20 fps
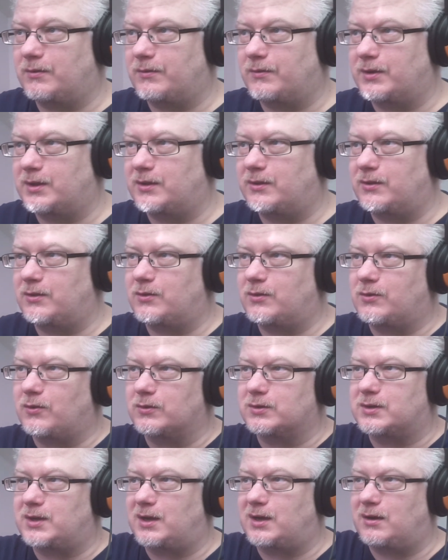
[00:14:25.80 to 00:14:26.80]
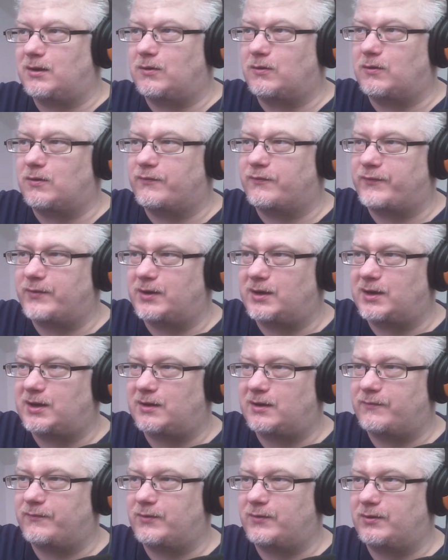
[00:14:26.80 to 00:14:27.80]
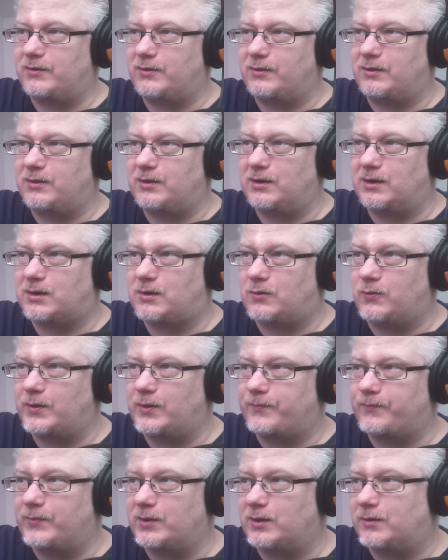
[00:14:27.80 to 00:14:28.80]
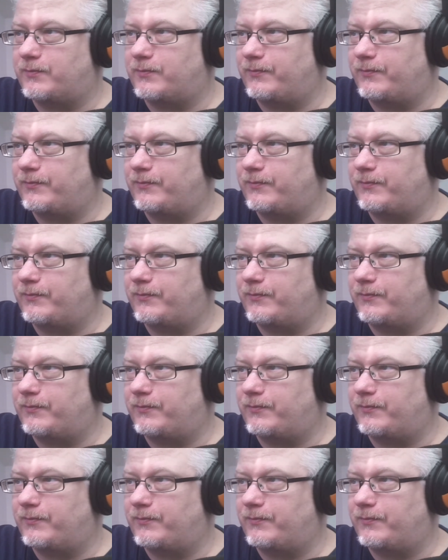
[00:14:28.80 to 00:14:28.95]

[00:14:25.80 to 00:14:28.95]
you don't often have the equipment